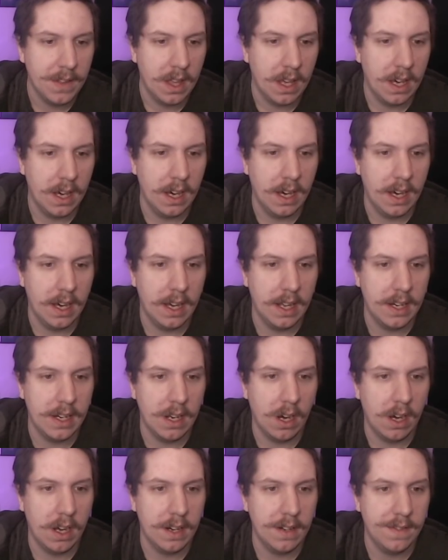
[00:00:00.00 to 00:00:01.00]
A
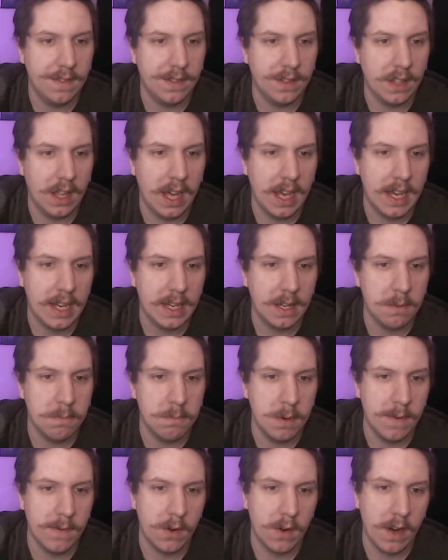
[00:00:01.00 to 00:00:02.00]
non-flying
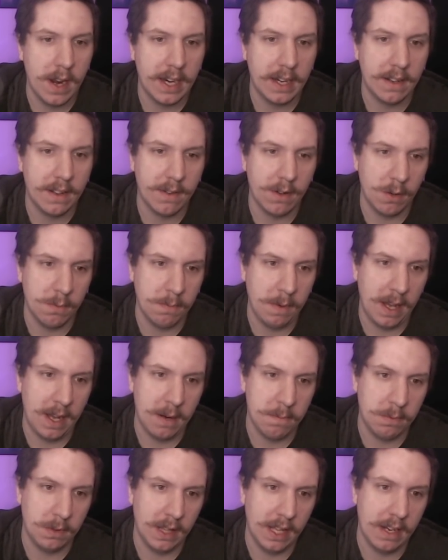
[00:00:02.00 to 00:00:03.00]
boomerang thrown by a
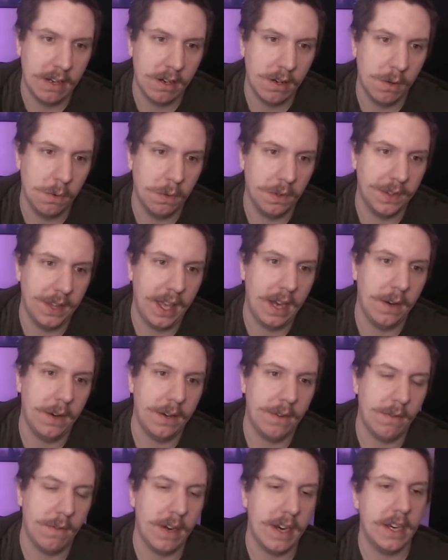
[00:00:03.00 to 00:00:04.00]
player will now
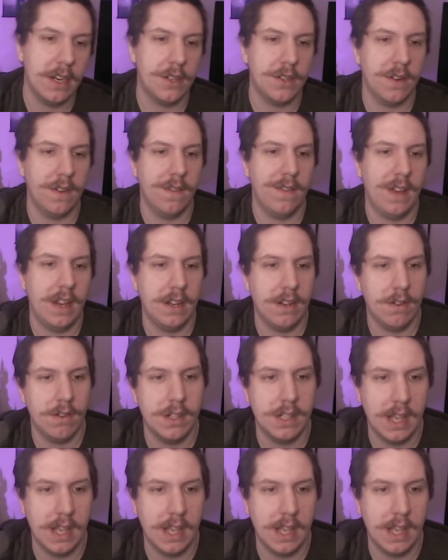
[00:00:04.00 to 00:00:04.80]
enrage vendors